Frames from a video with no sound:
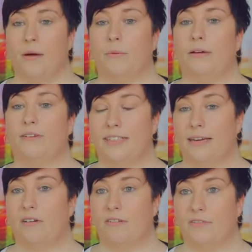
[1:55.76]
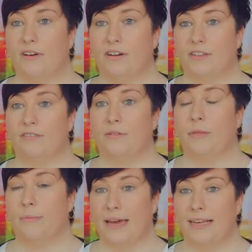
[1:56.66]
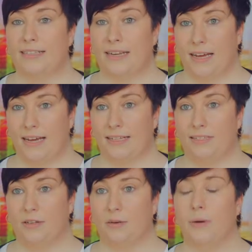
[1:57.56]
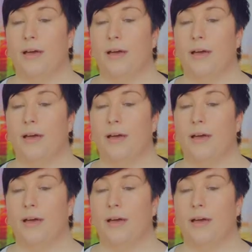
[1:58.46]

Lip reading: We receive our referrals from the PSNI, so